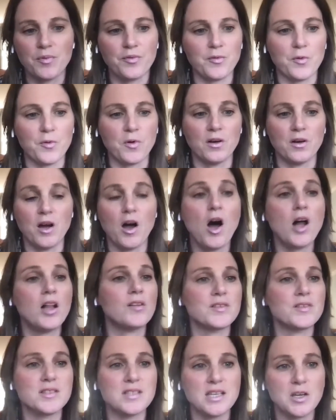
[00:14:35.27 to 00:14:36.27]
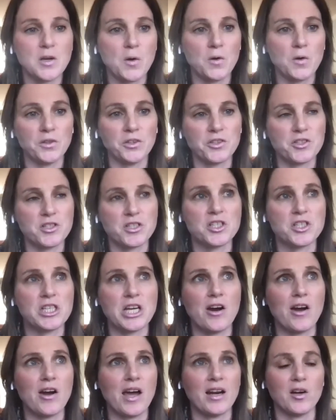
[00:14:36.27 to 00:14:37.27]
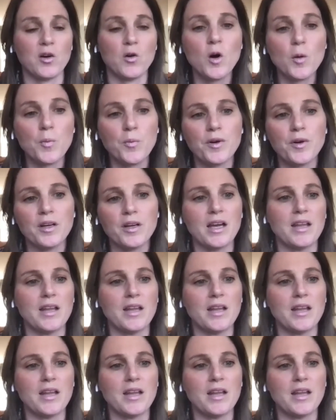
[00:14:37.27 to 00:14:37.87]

for all of the stakeholders to share at a corporate